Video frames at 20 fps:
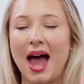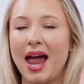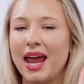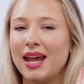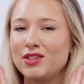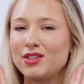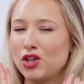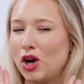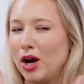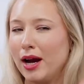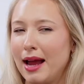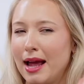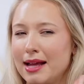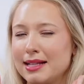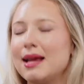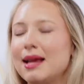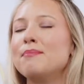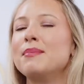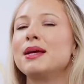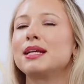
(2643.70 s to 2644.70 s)
Sorry
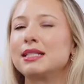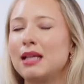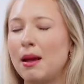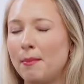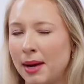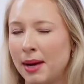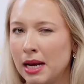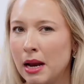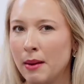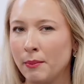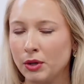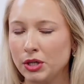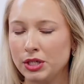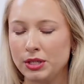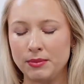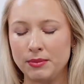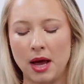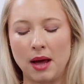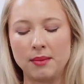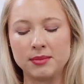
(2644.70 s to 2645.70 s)
guys, I mix up my numbers
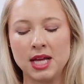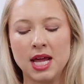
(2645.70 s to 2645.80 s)
sometimes.